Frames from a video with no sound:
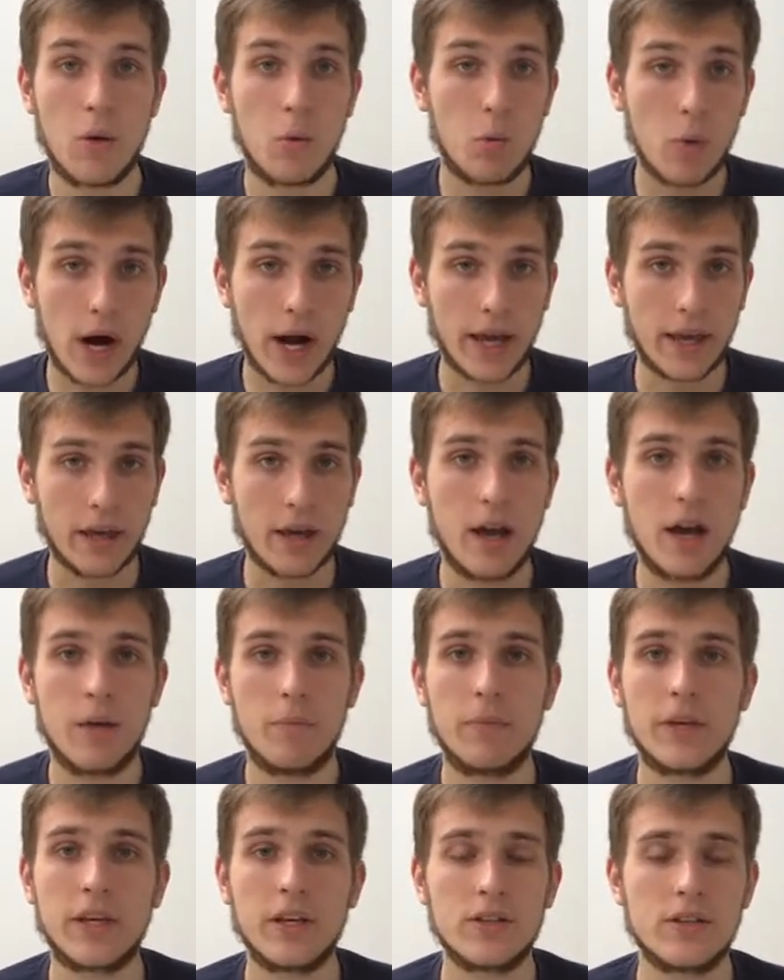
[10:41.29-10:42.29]
Why?
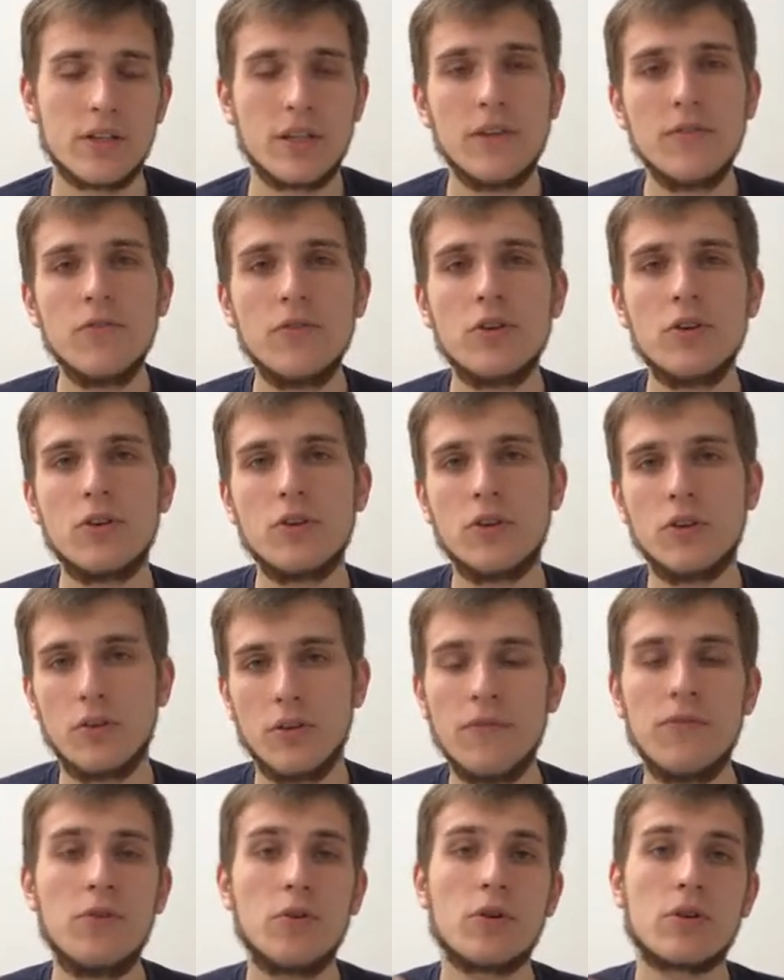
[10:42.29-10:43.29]
Because if
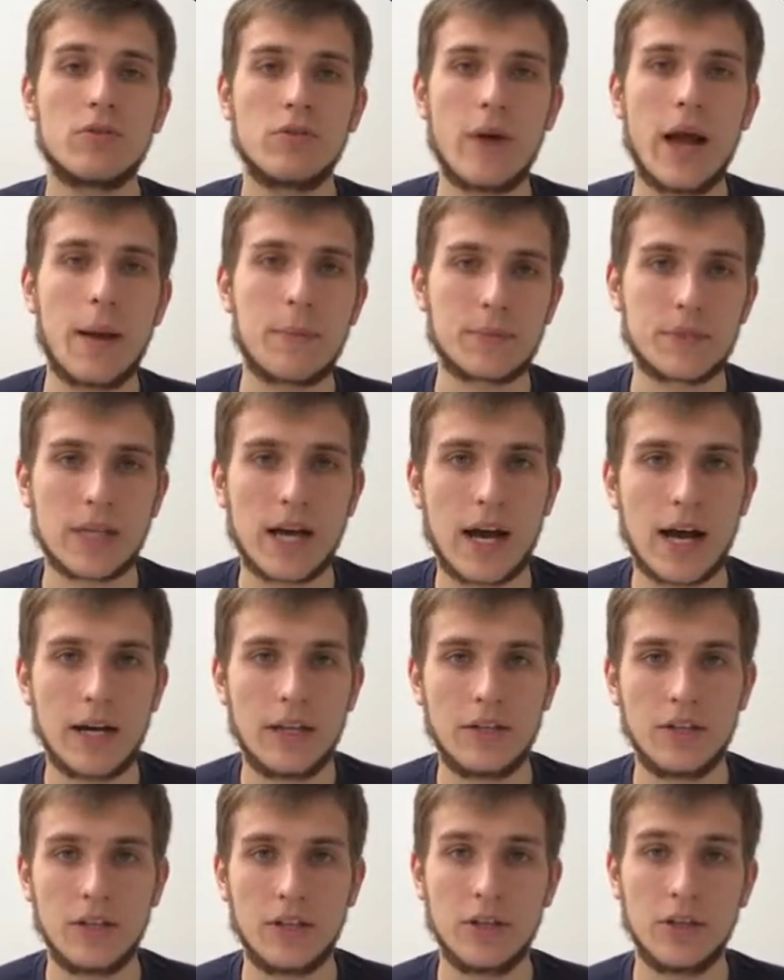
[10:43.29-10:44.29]
your
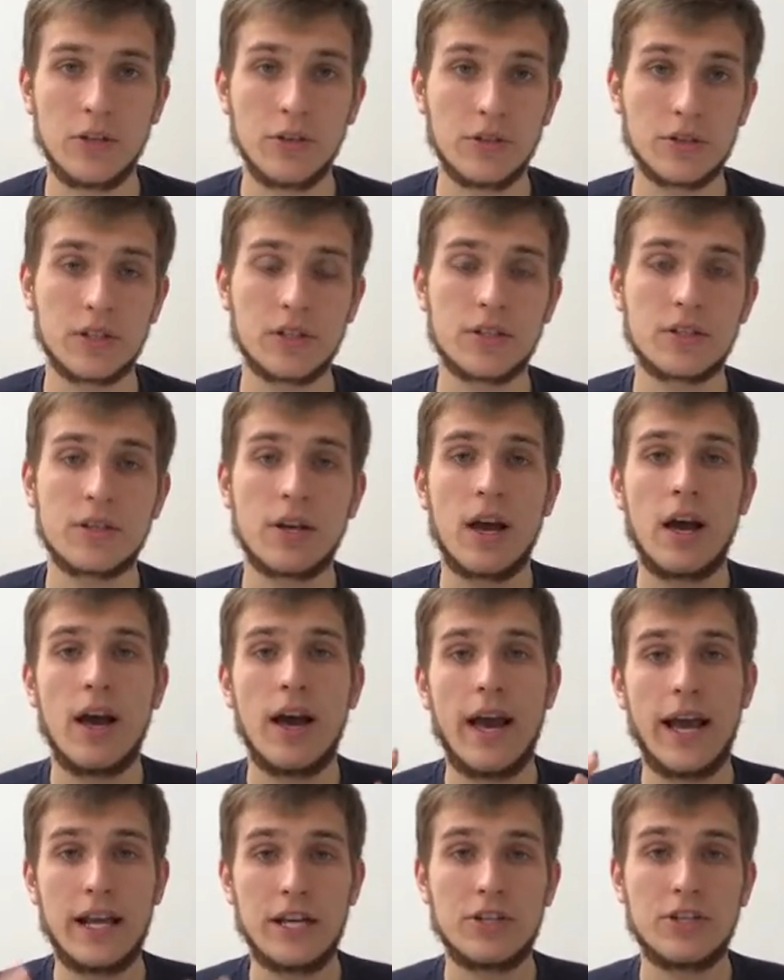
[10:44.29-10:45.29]
website uses
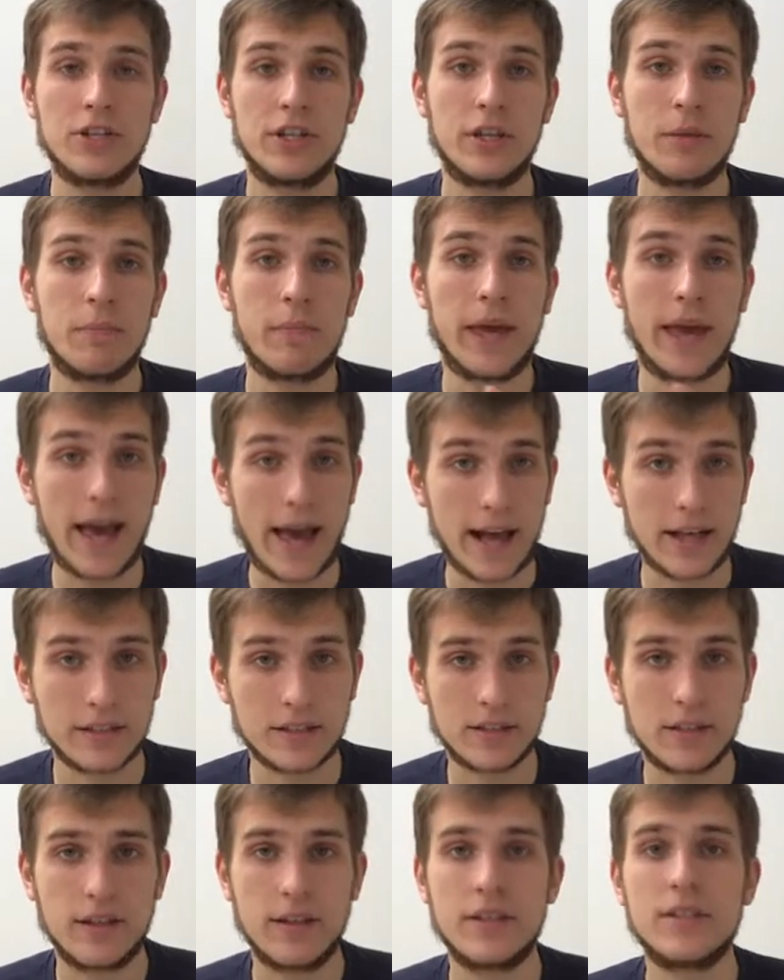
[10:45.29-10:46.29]

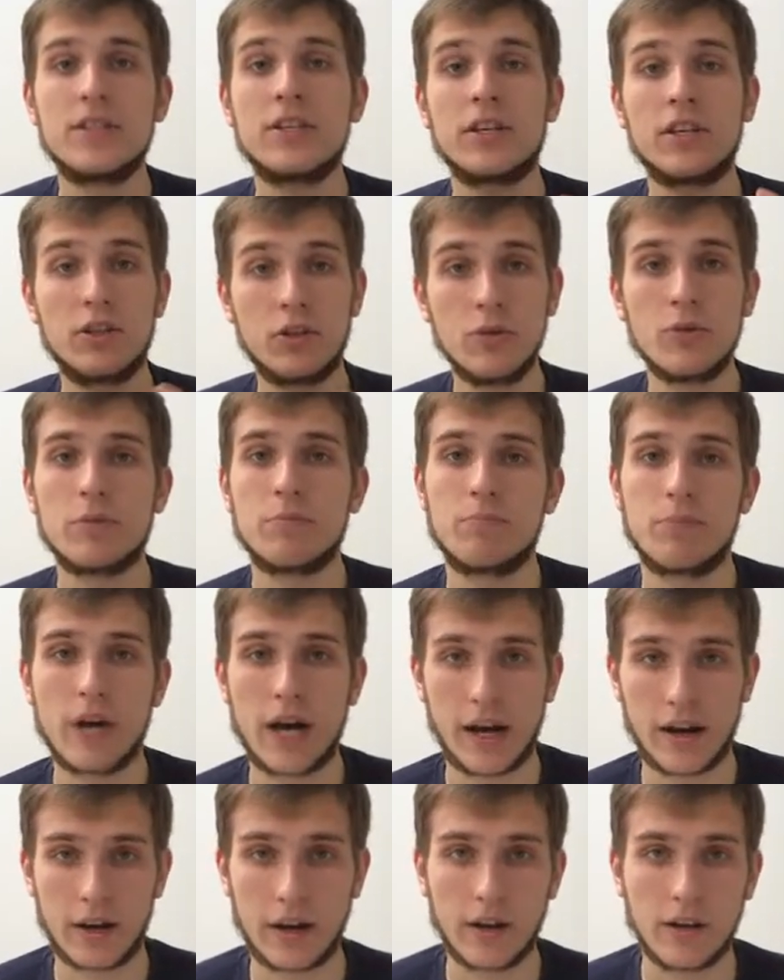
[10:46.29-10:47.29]
HTTPS secure
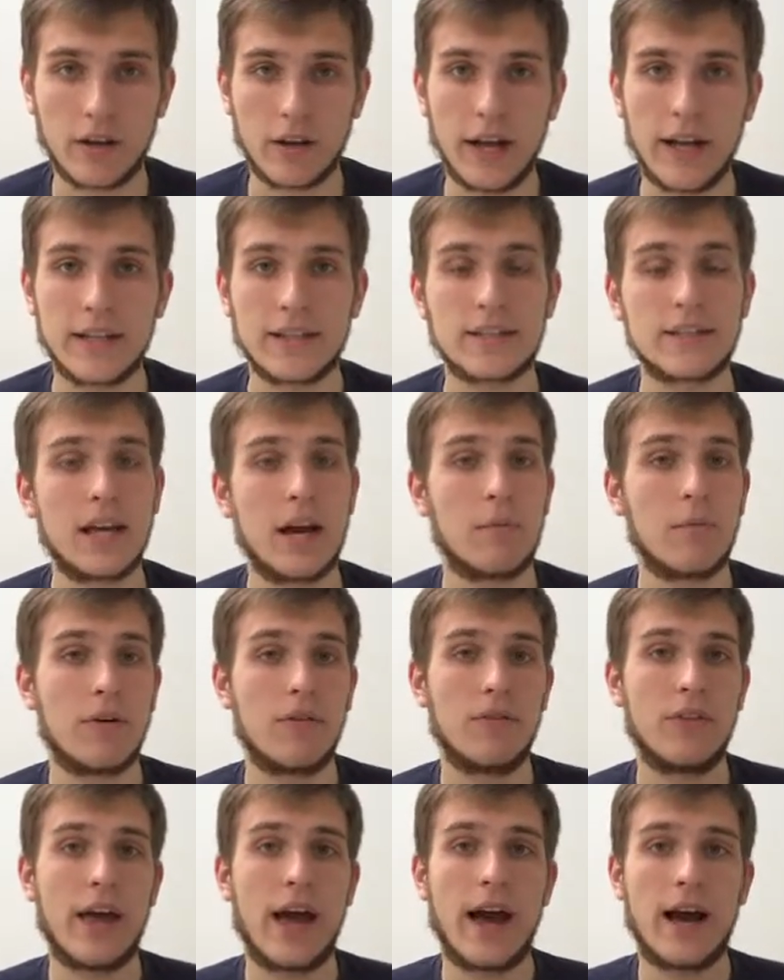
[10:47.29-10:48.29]
protocol and some
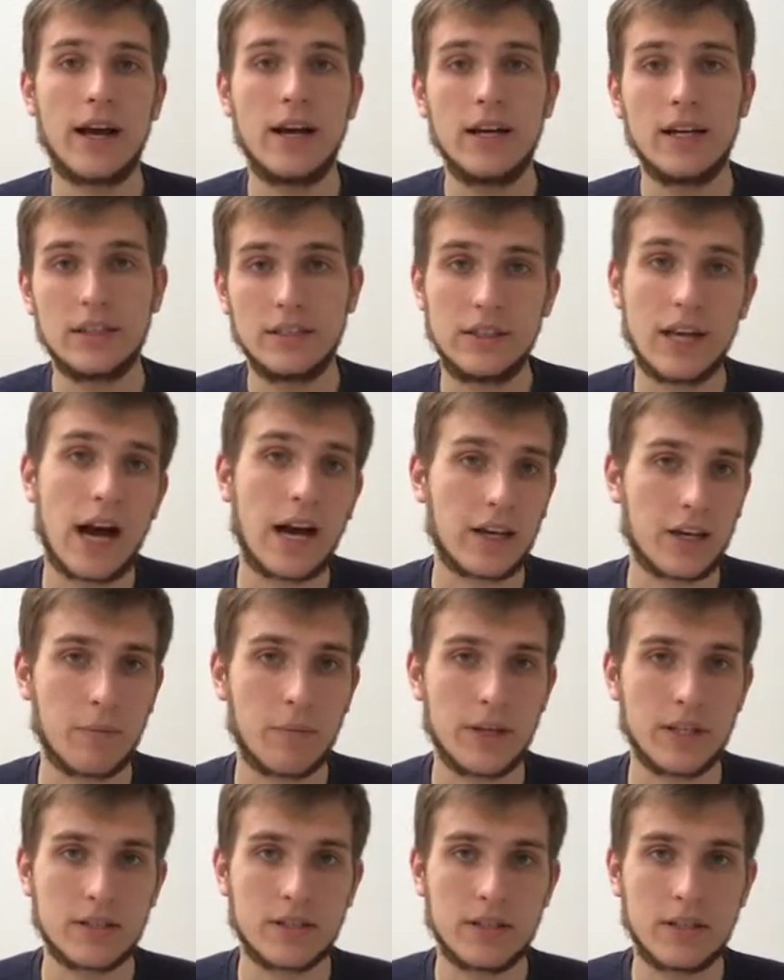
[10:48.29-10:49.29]
of the
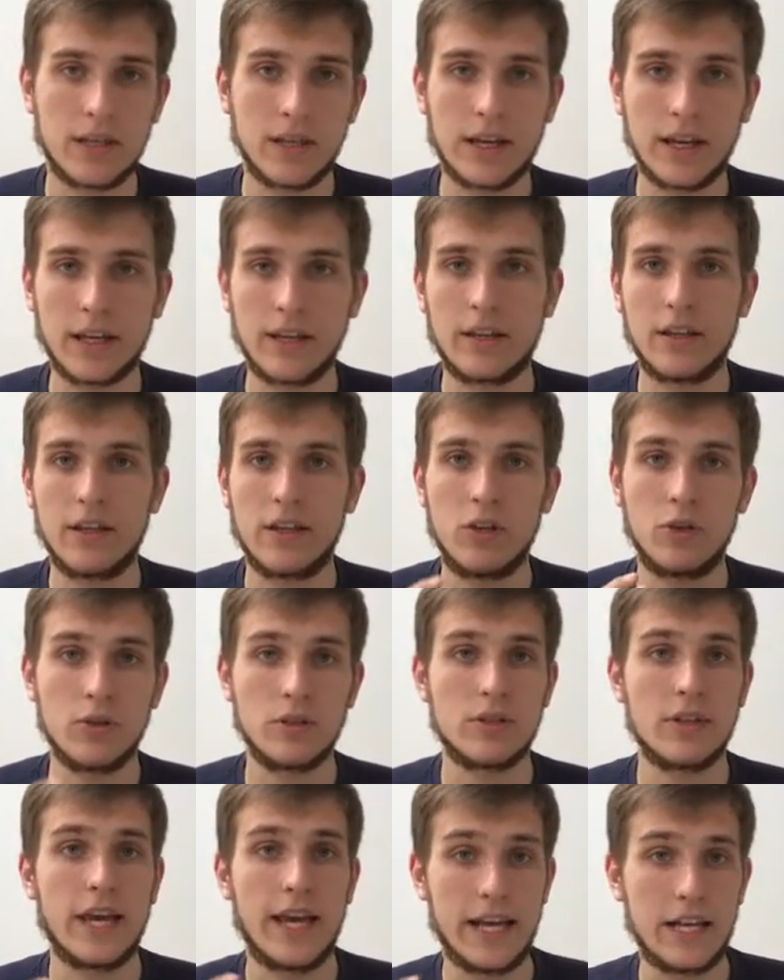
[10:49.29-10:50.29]
documents in it
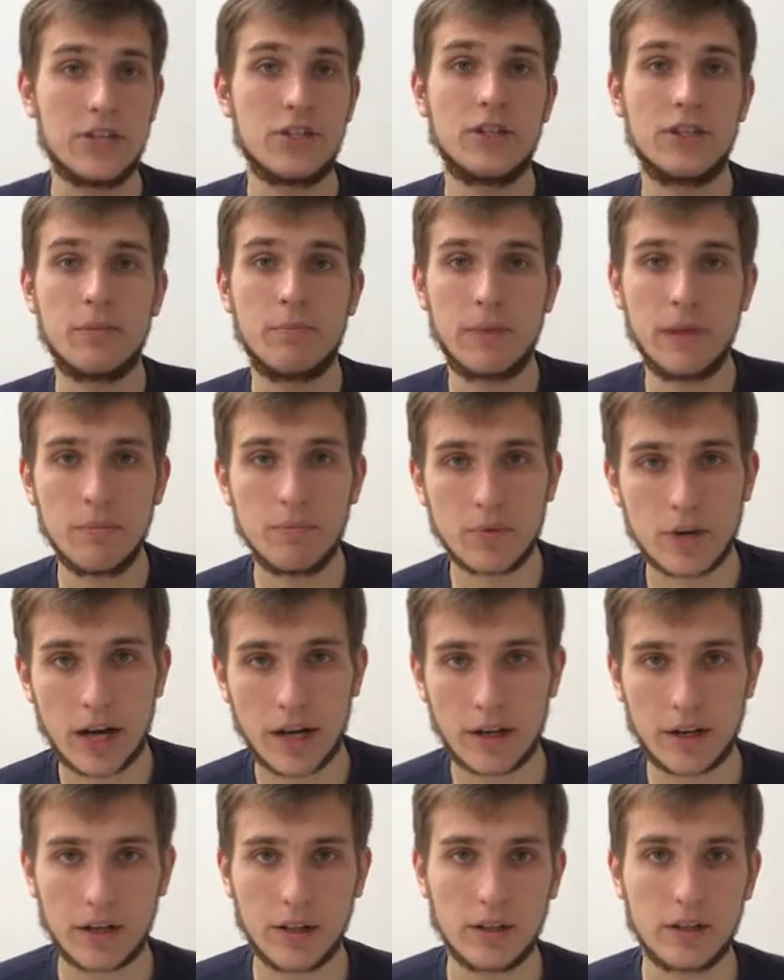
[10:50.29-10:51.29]
use HTTP
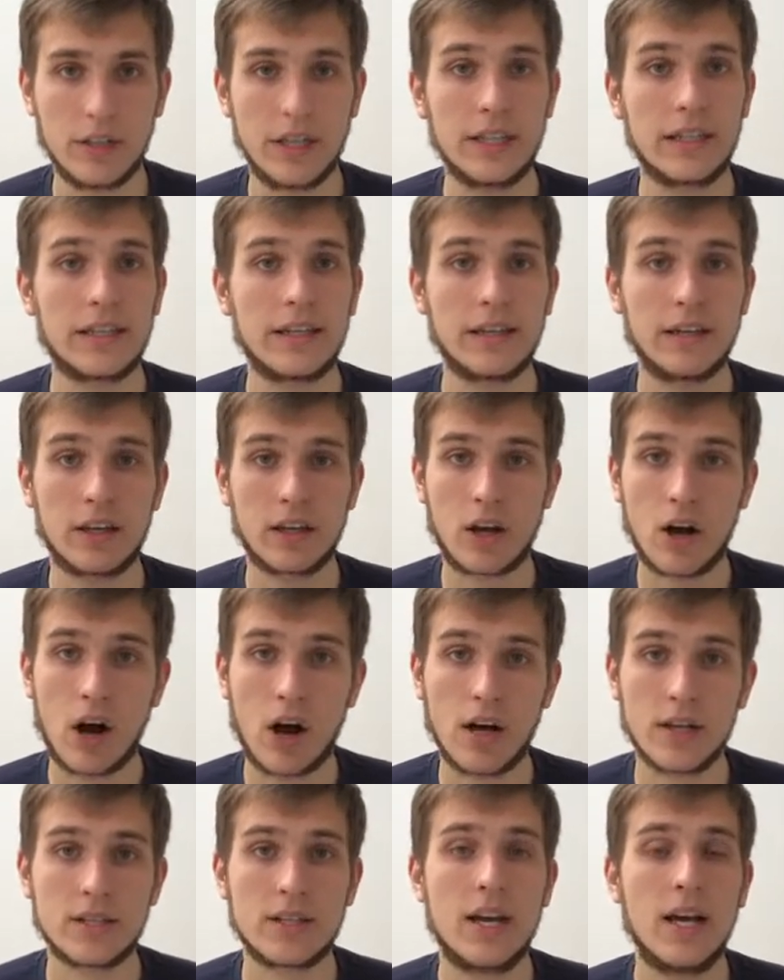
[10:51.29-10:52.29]
protocol, it can
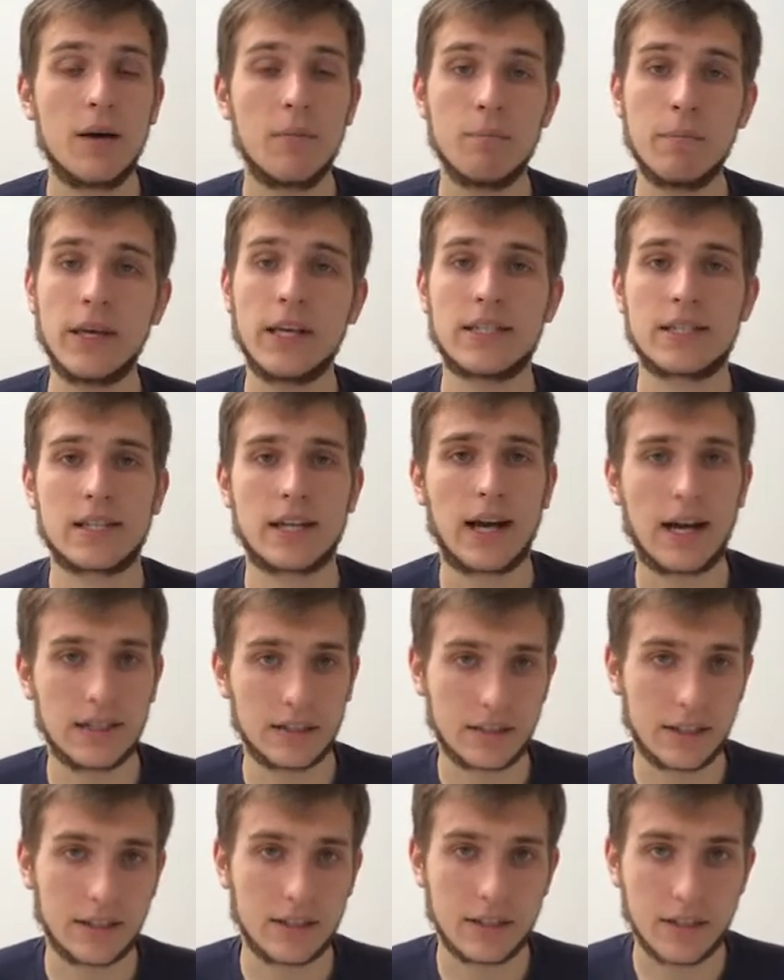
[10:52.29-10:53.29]
cause mixed
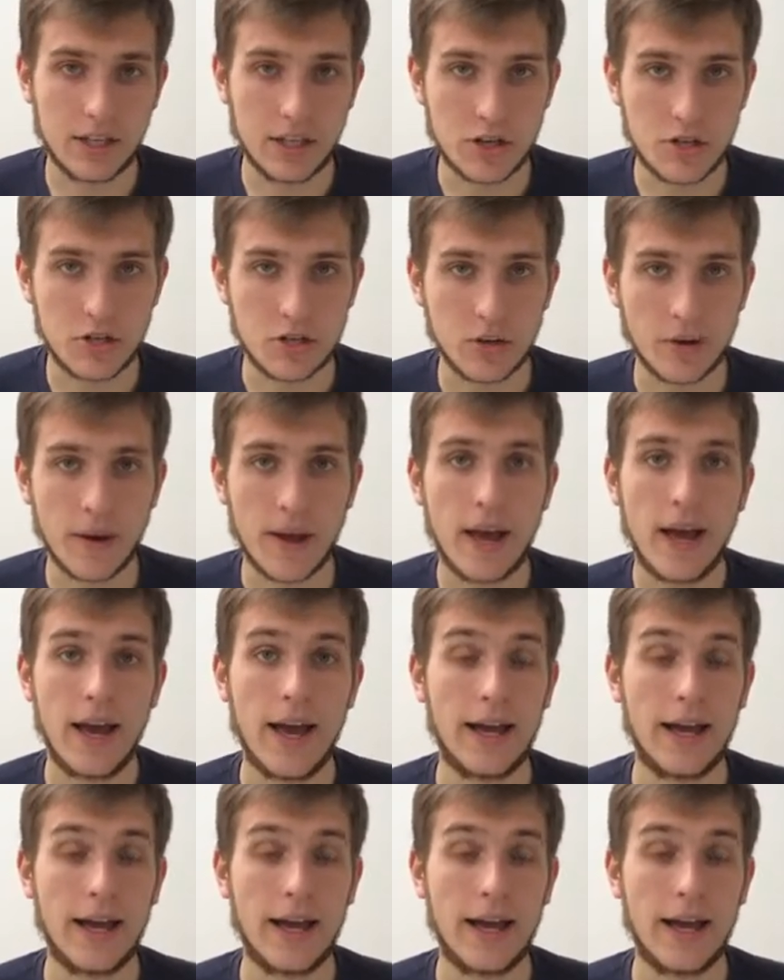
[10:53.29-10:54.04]
content issue,